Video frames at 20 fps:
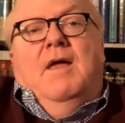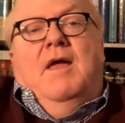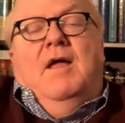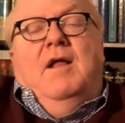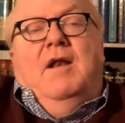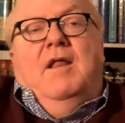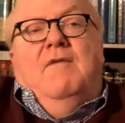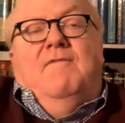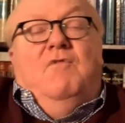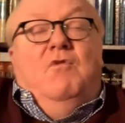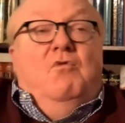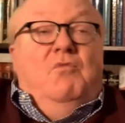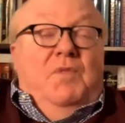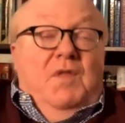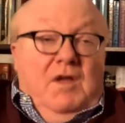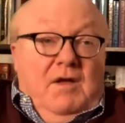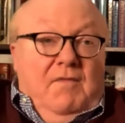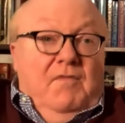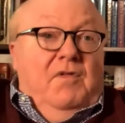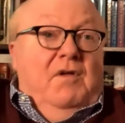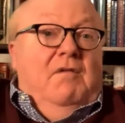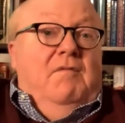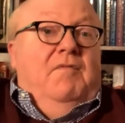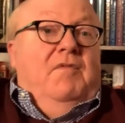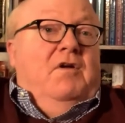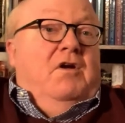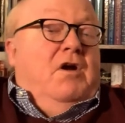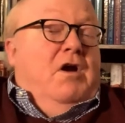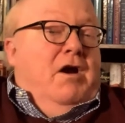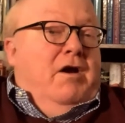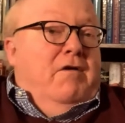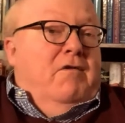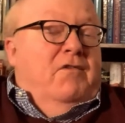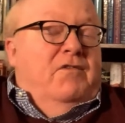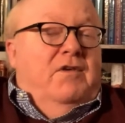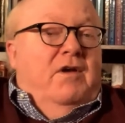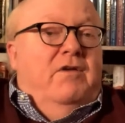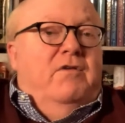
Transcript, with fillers: And if you think of the, the Carter